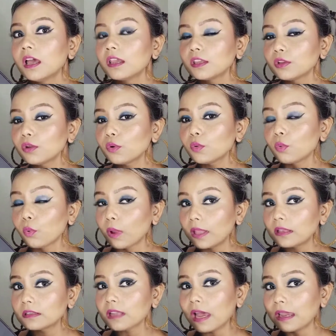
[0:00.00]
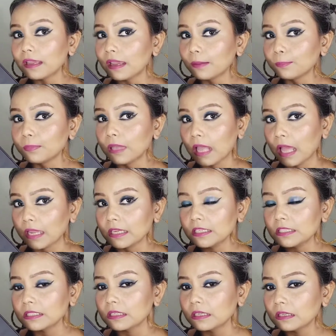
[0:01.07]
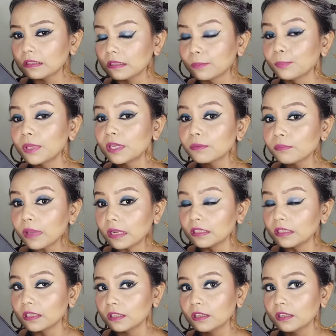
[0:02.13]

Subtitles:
you know, when I applied, the pigment